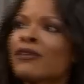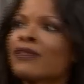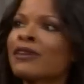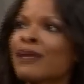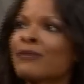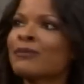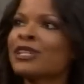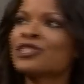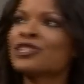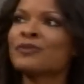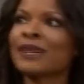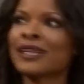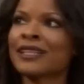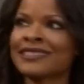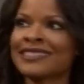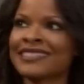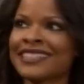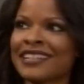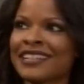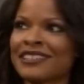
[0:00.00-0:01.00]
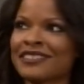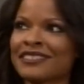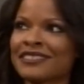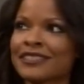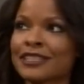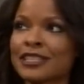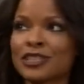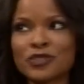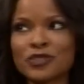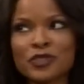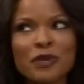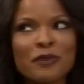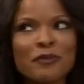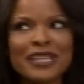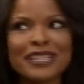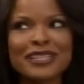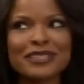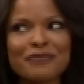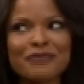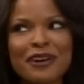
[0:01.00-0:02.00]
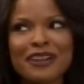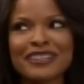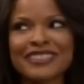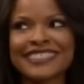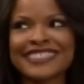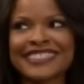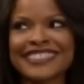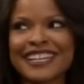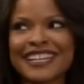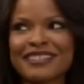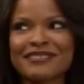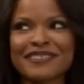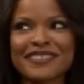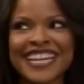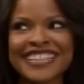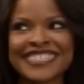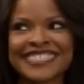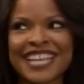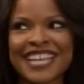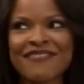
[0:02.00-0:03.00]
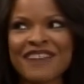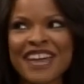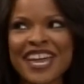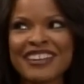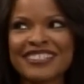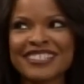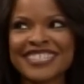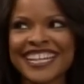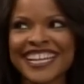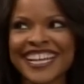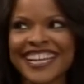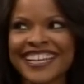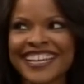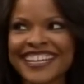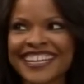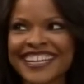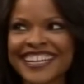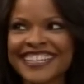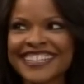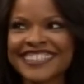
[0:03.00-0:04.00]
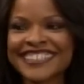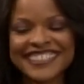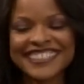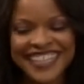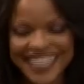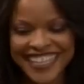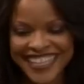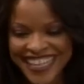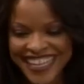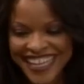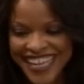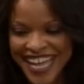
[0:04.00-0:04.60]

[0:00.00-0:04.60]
don't I meet you by the stairs? Because you know we need to walk the stairs. We gotta save energy.